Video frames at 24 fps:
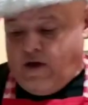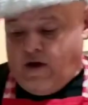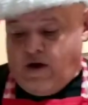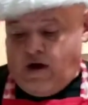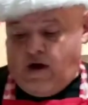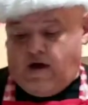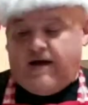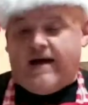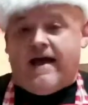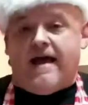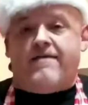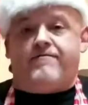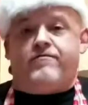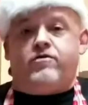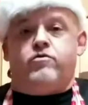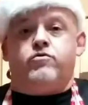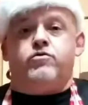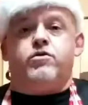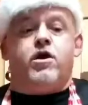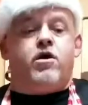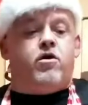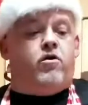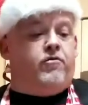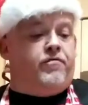I'll have you
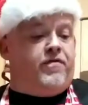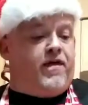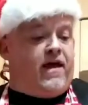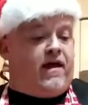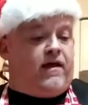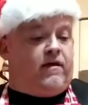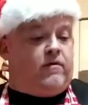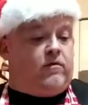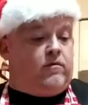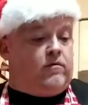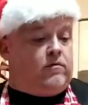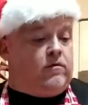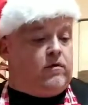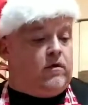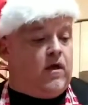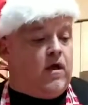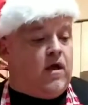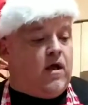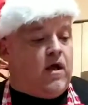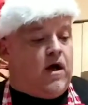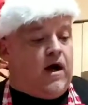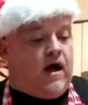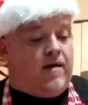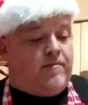know that
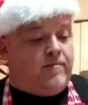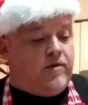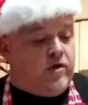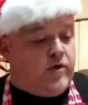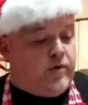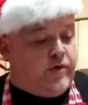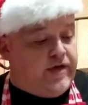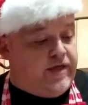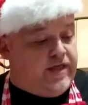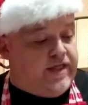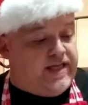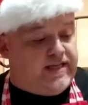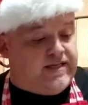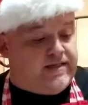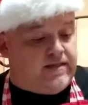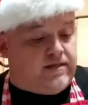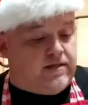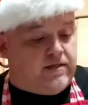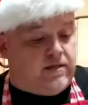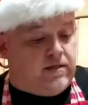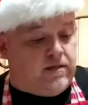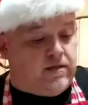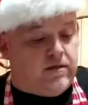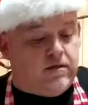I'm doing
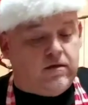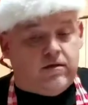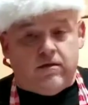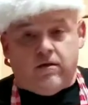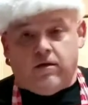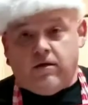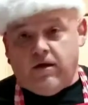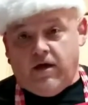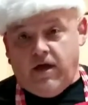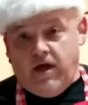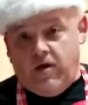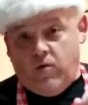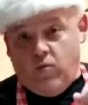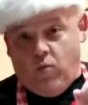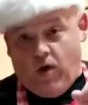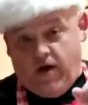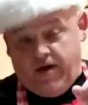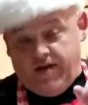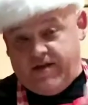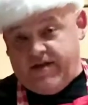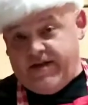this in 1